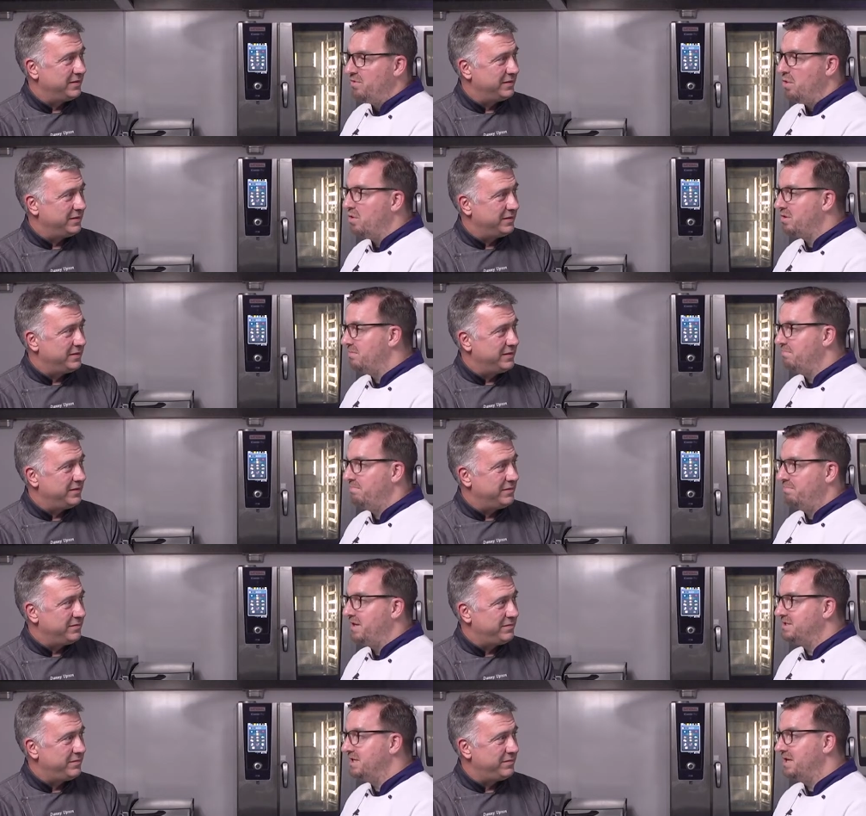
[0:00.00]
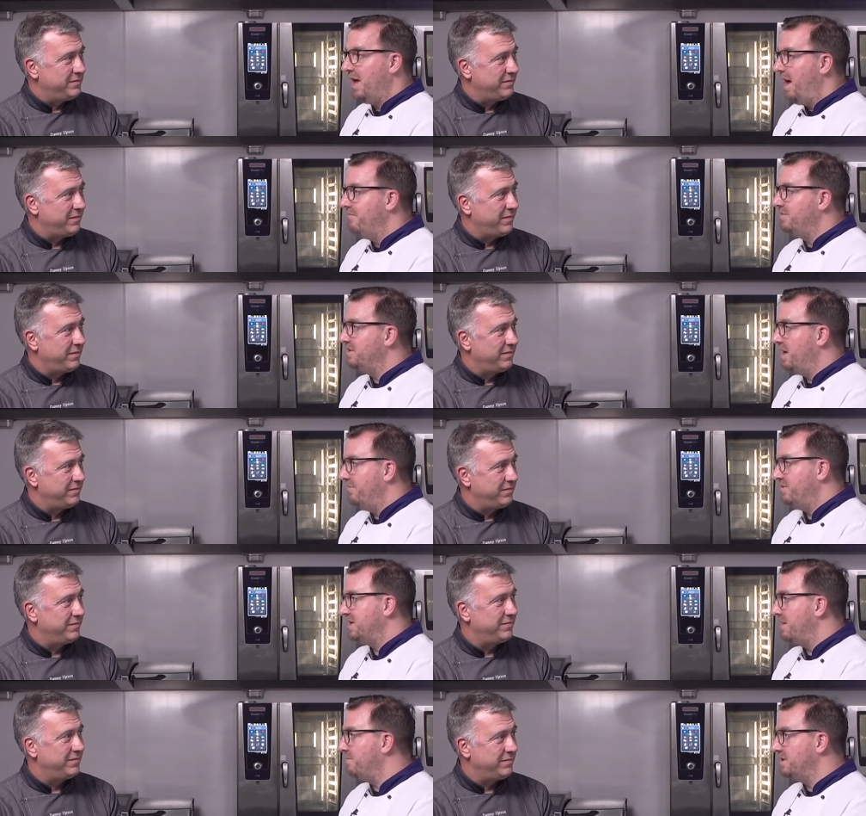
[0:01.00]
Speaker 1: cooked basically every, every
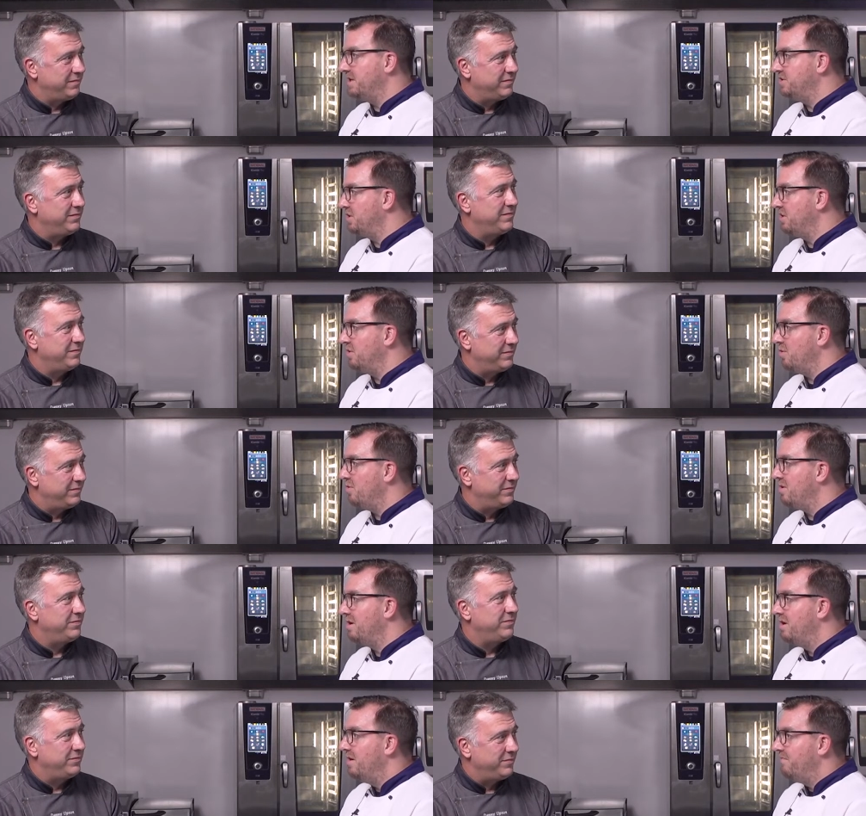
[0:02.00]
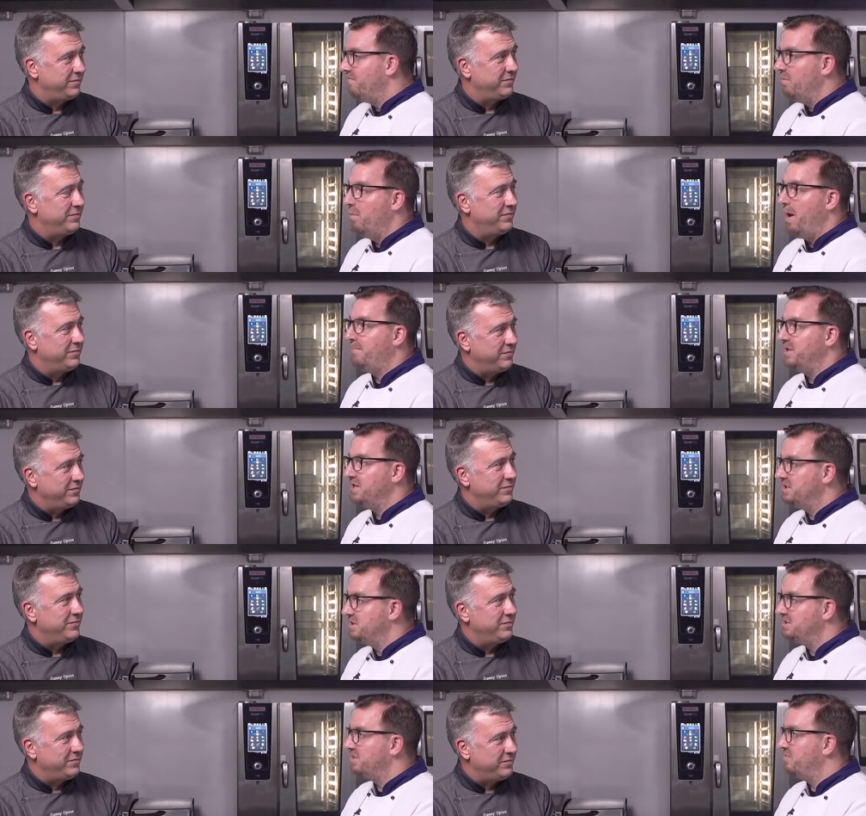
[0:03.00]
type of dish you can cook, from wet
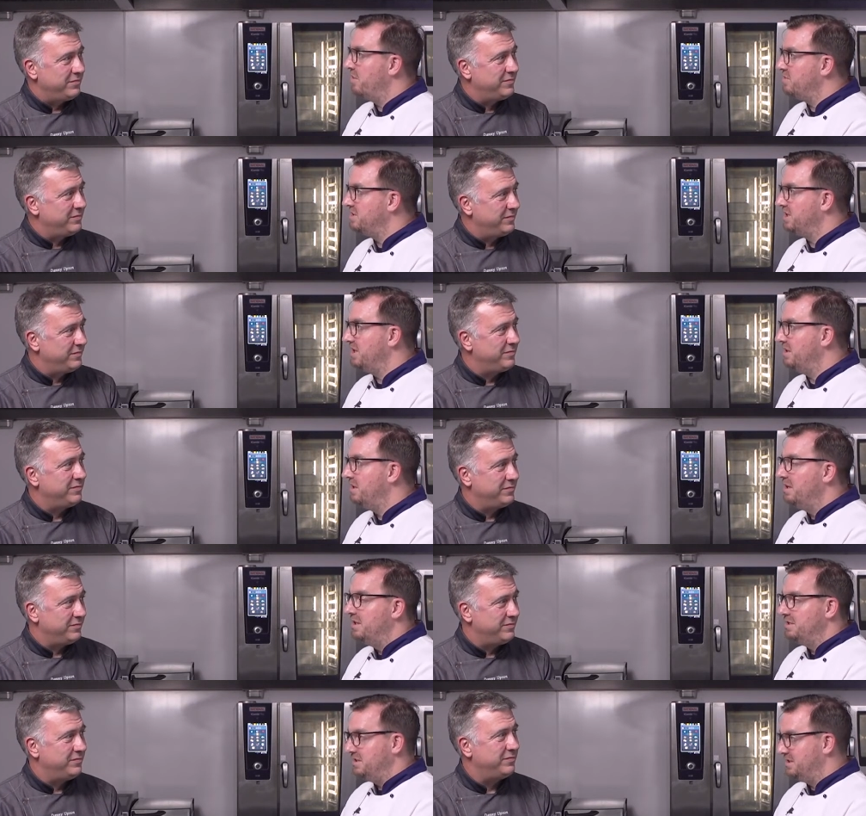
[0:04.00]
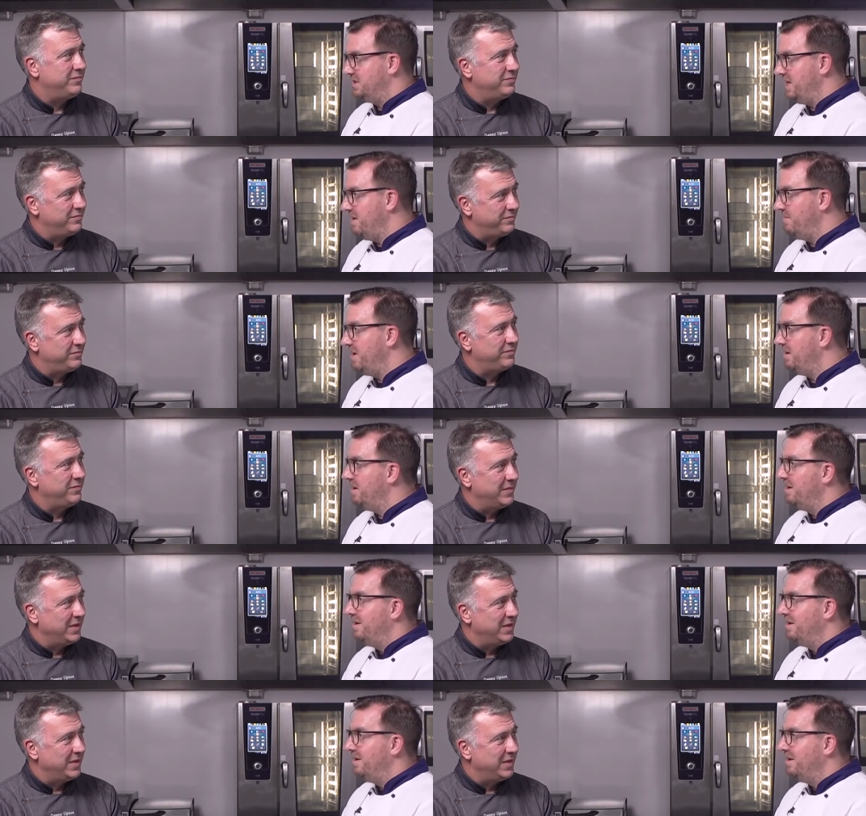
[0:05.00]
dishes to roasting to steaming.